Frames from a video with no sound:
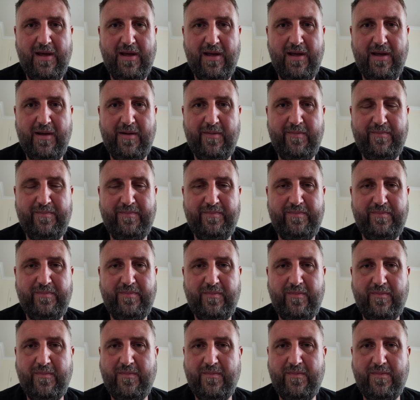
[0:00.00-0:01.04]
It
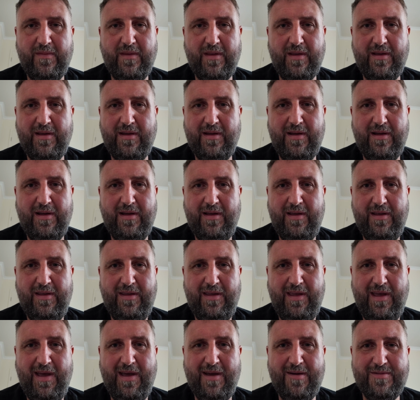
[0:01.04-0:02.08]

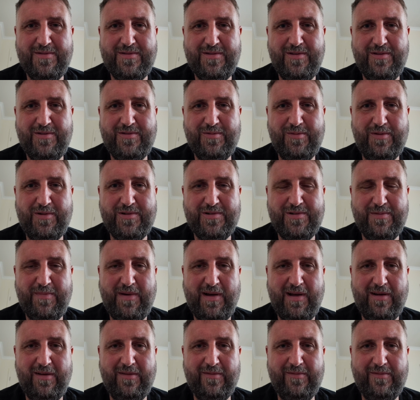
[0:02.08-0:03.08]
was good to watch the battle